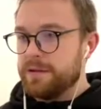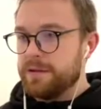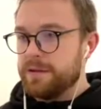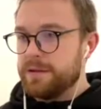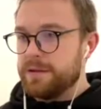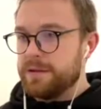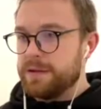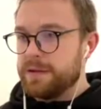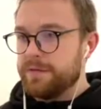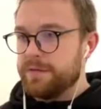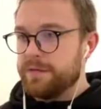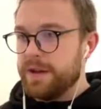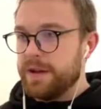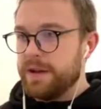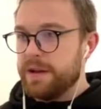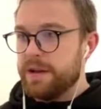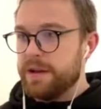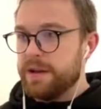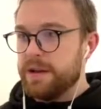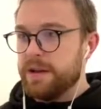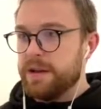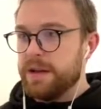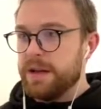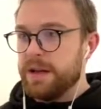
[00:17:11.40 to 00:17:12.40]

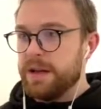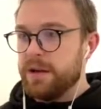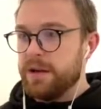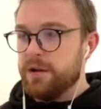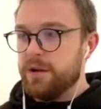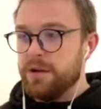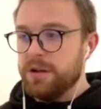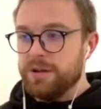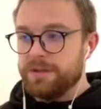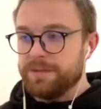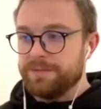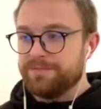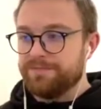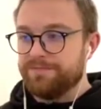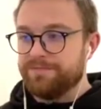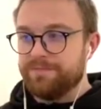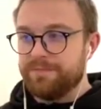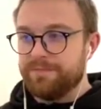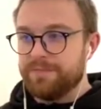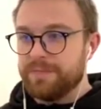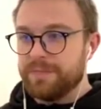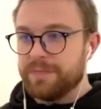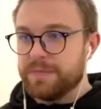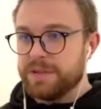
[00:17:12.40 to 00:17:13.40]
defending at all,
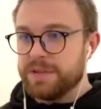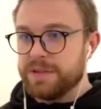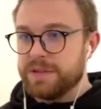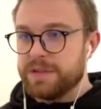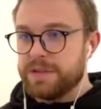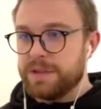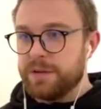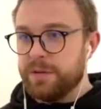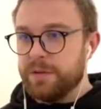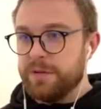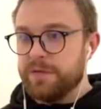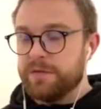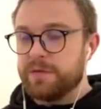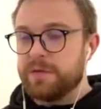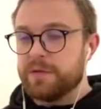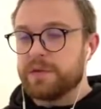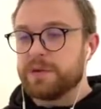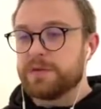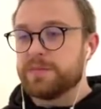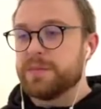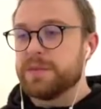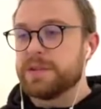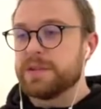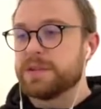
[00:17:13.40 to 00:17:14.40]
since our
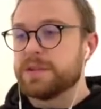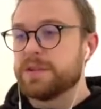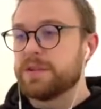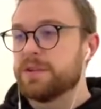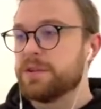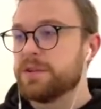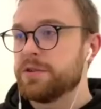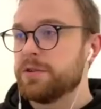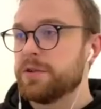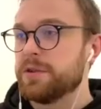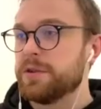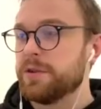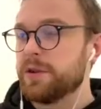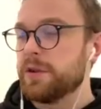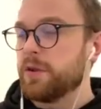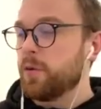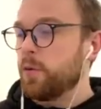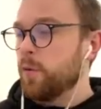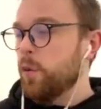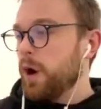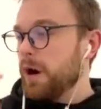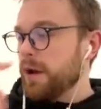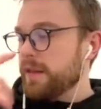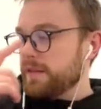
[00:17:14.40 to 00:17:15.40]
reinforcements are doing
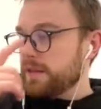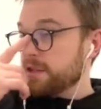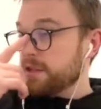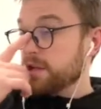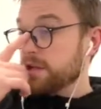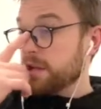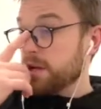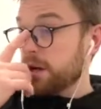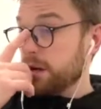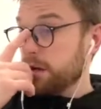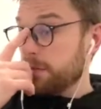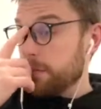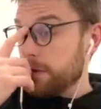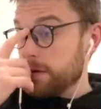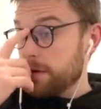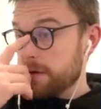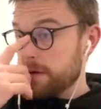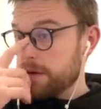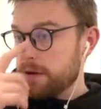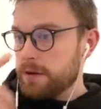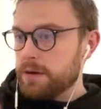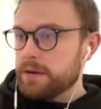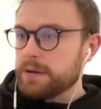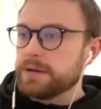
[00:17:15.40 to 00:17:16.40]
quite the job
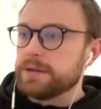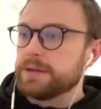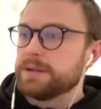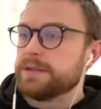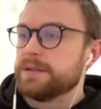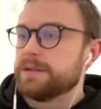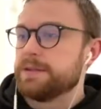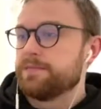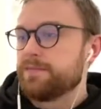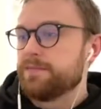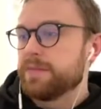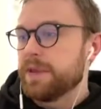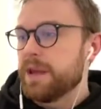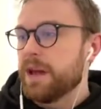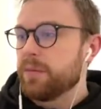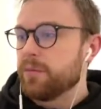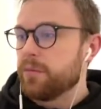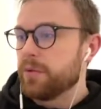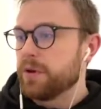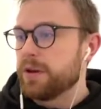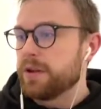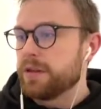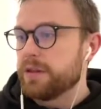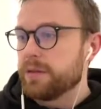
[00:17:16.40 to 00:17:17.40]
at
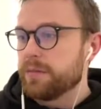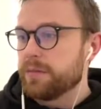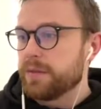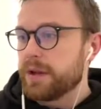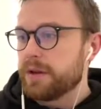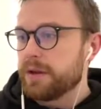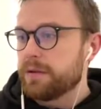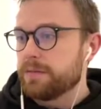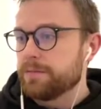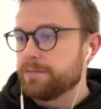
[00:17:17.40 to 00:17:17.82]
bringing them down.